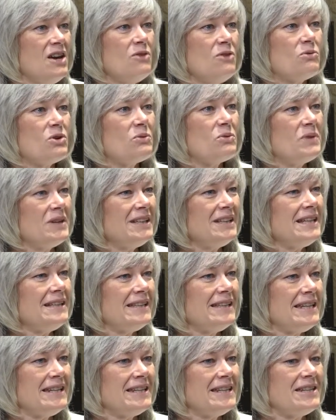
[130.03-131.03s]
we're really
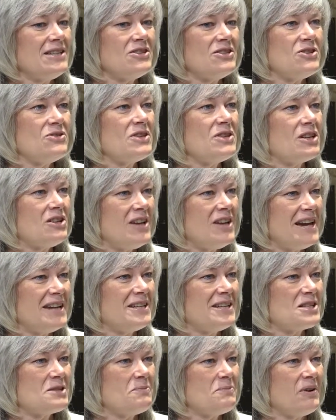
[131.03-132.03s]
leaning into the client
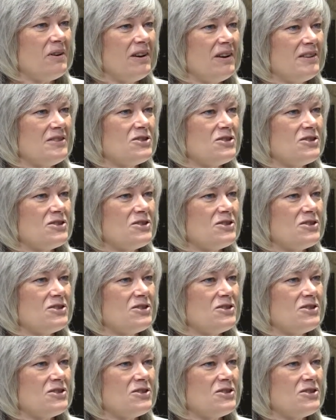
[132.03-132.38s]
experience.